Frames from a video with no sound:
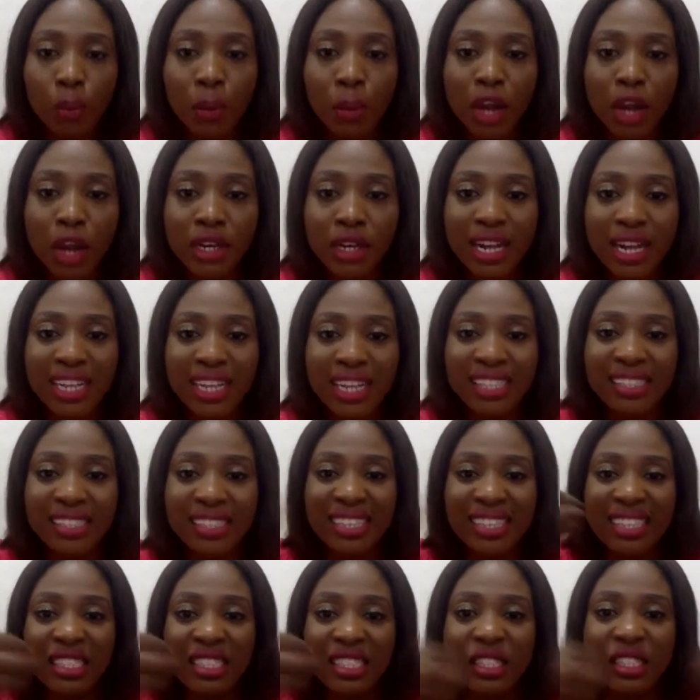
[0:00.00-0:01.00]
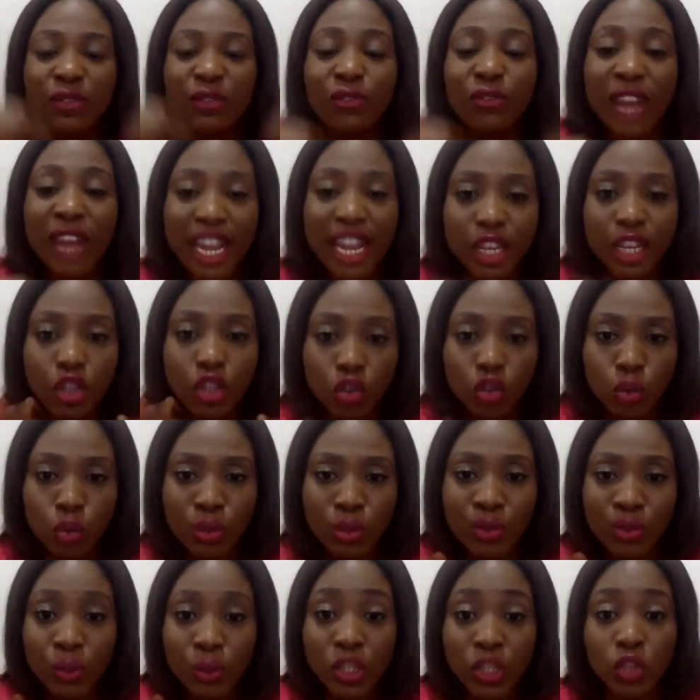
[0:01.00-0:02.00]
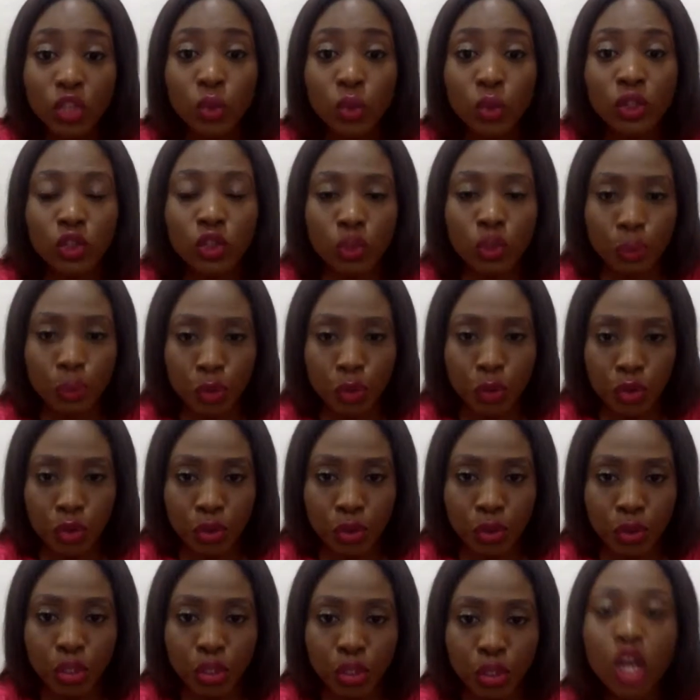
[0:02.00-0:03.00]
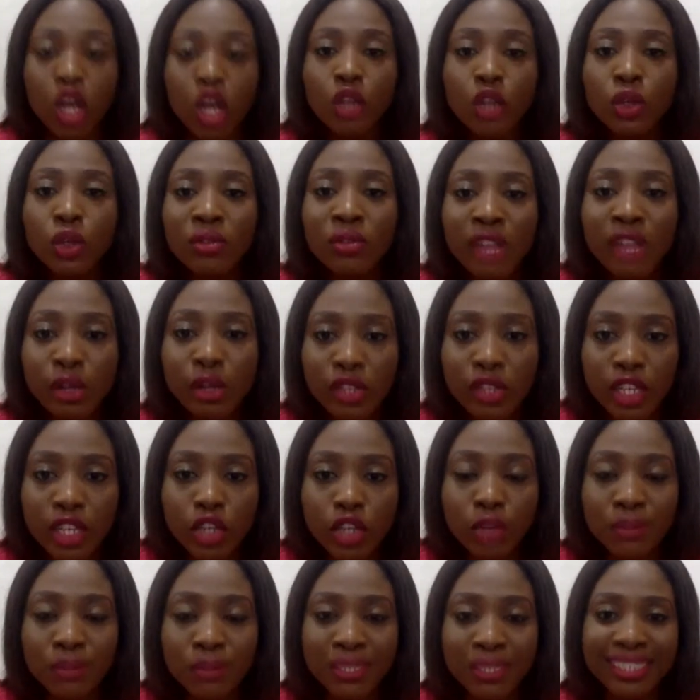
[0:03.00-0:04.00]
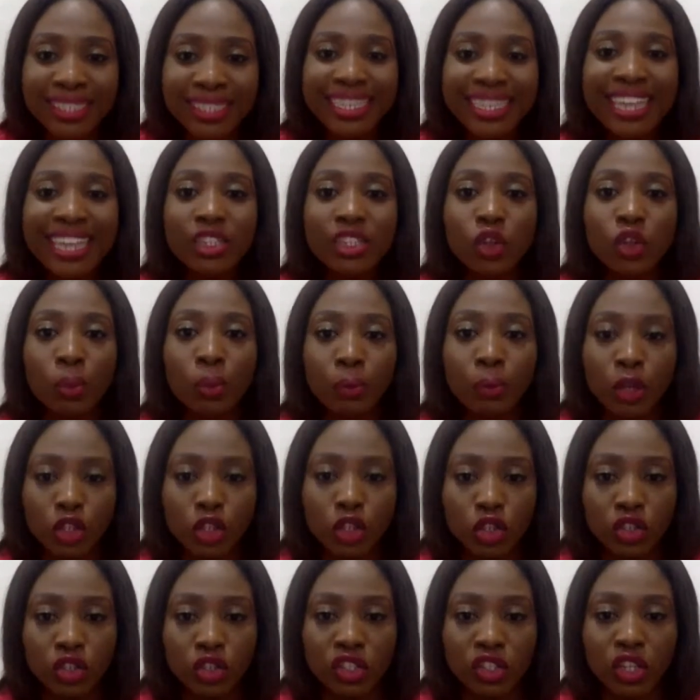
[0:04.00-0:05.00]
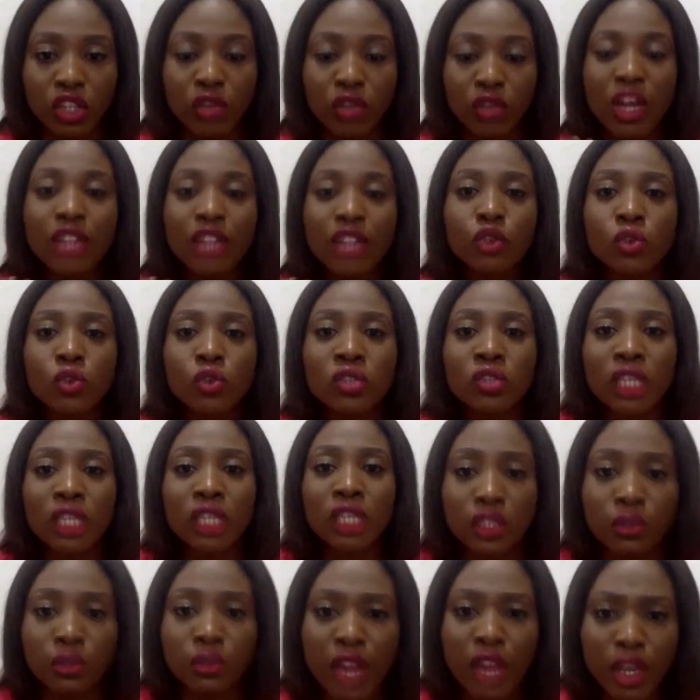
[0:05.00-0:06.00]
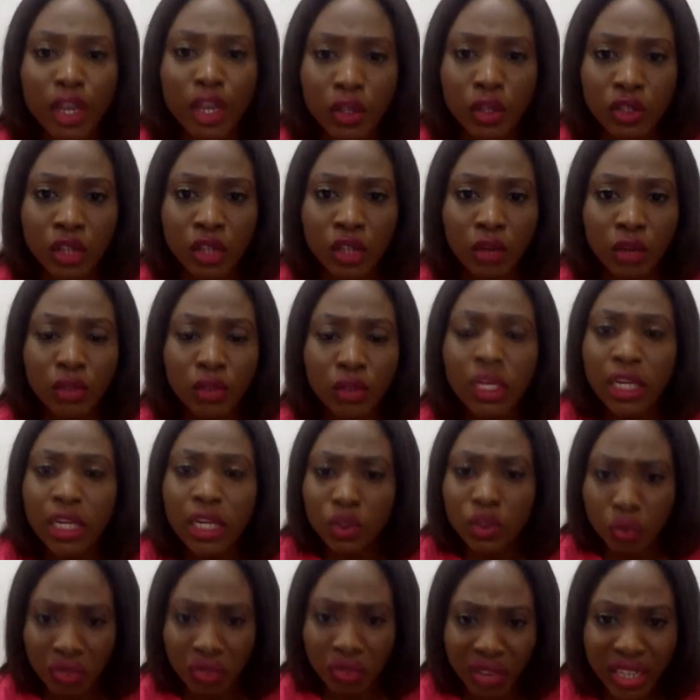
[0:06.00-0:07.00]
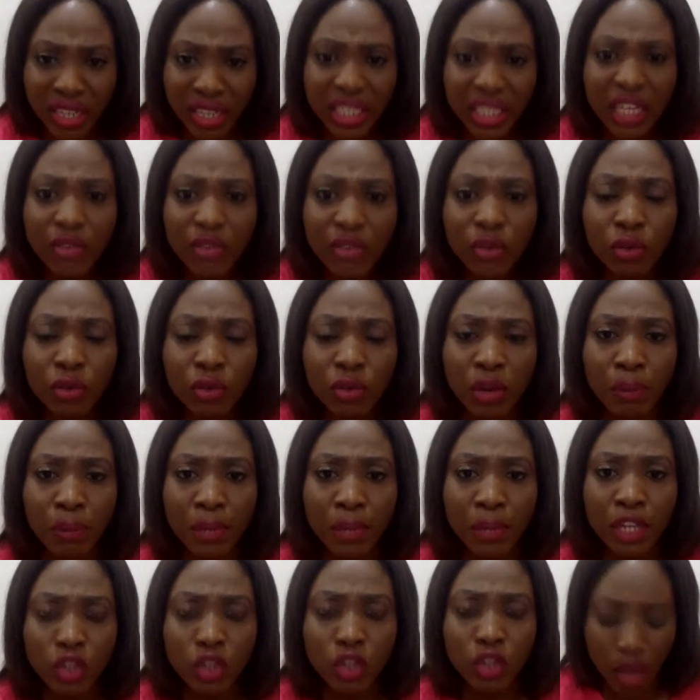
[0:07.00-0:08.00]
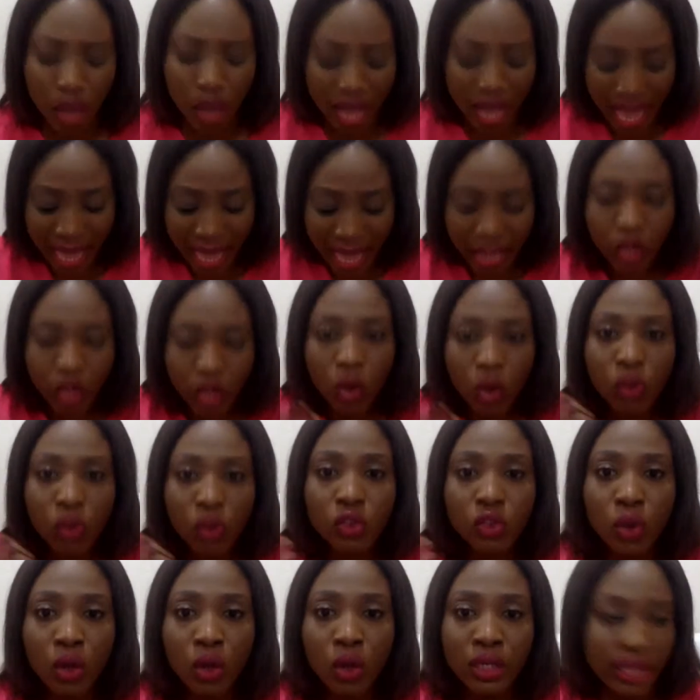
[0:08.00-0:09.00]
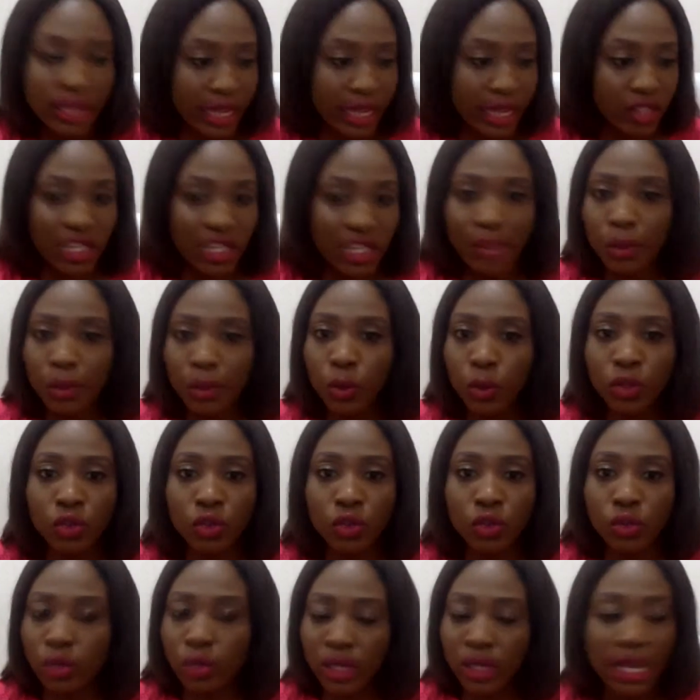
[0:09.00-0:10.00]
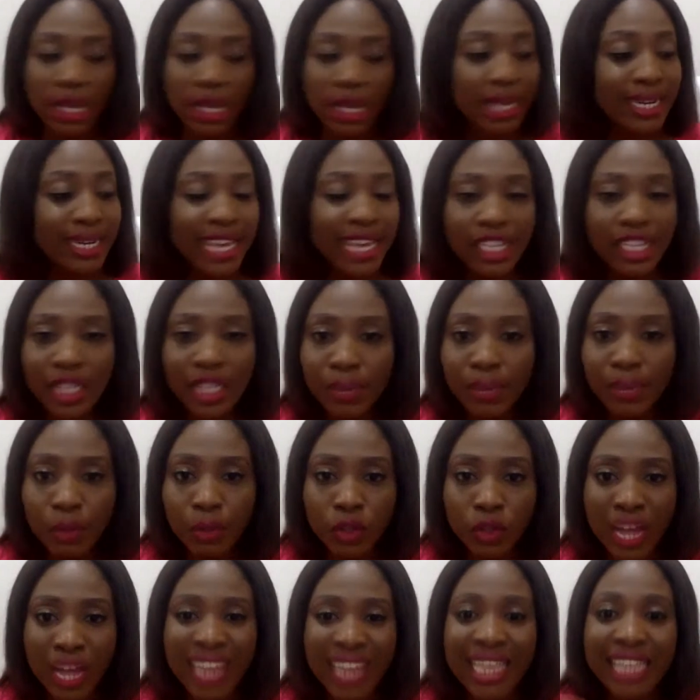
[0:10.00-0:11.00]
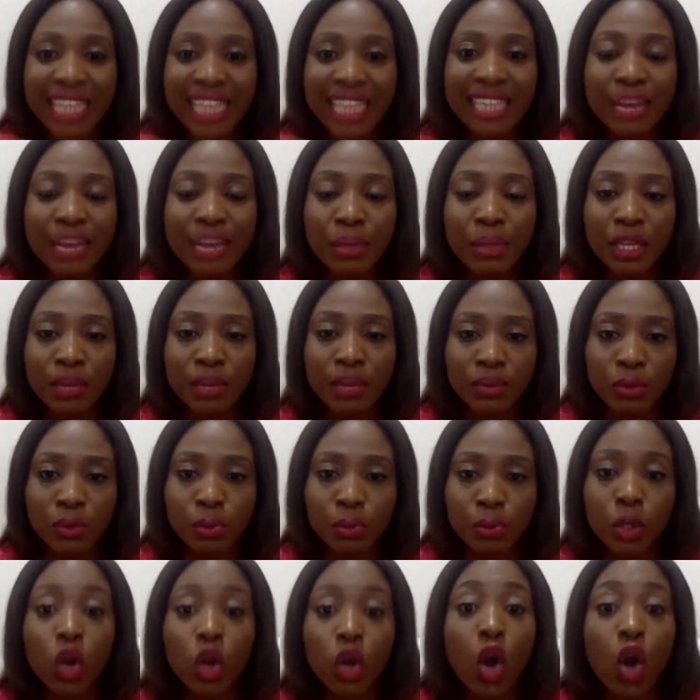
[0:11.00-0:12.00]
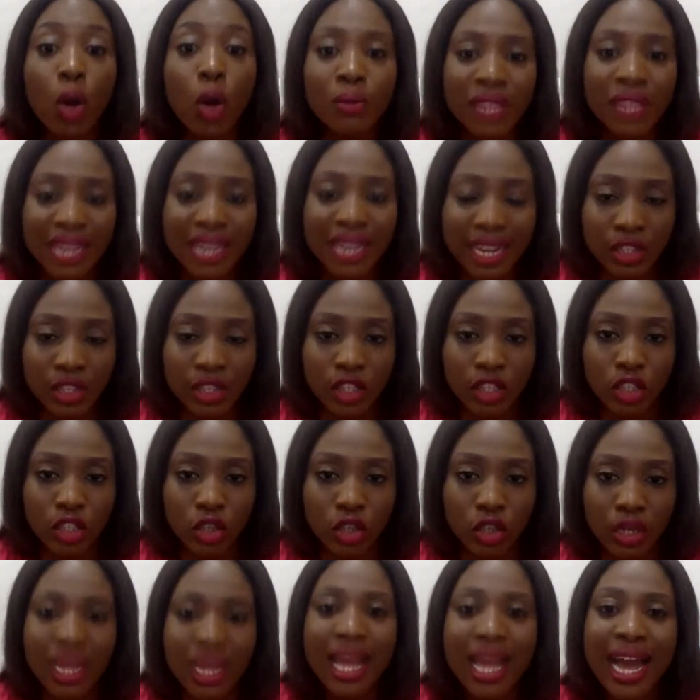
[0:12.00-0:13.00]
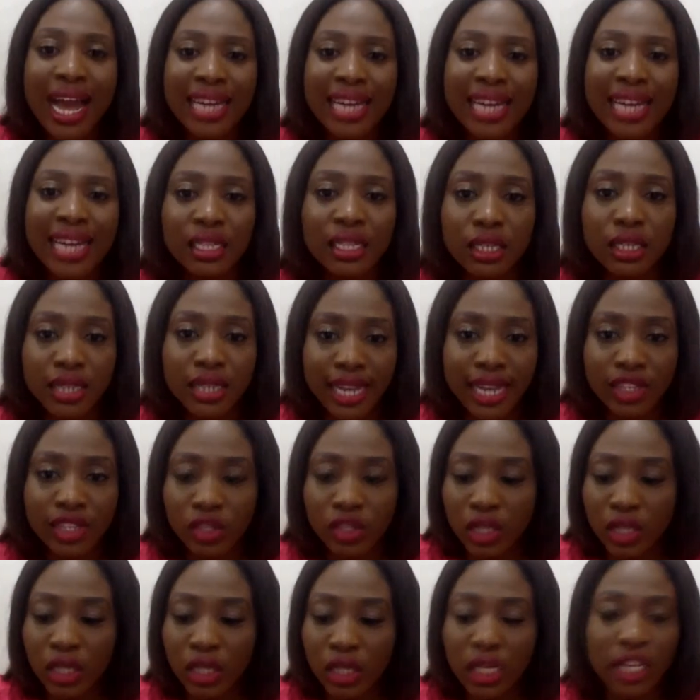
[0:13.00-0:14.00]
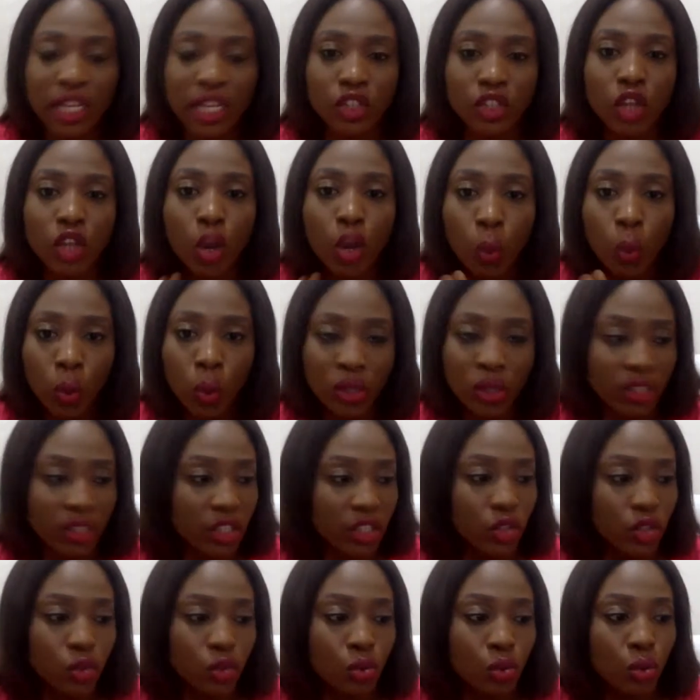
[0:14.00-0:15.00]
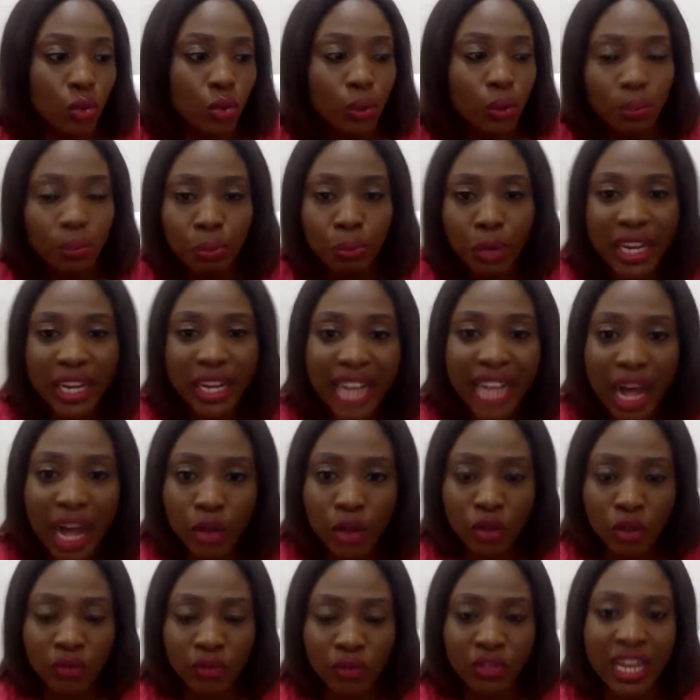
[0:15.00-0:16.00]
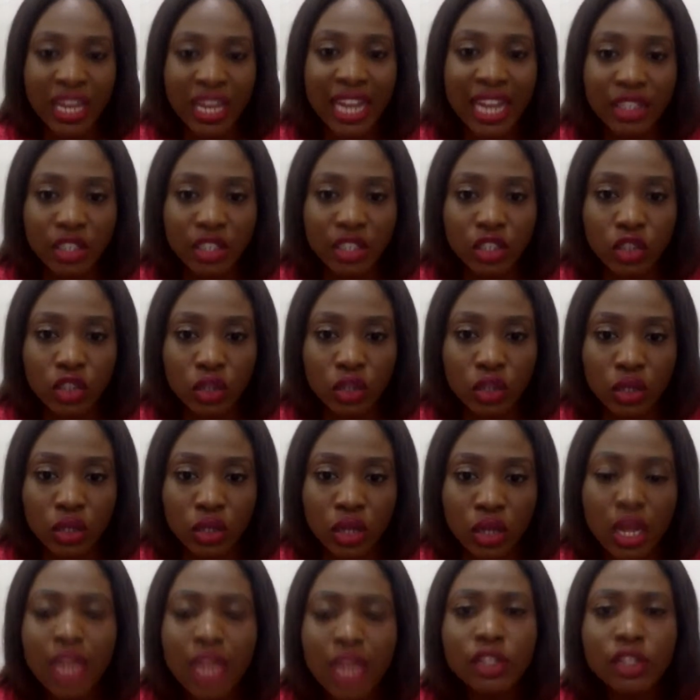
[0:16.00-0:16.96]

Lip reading: partner is satisfying you, which is what it's supposed to be. You've now taken up the task upon yourself to satisfy yourself. It will give you great pleasure. And it goes on. Next time you want to do it, next time you want to, and that's how it becomes an addiction. And then the next thing is wanting to break out of the addiction.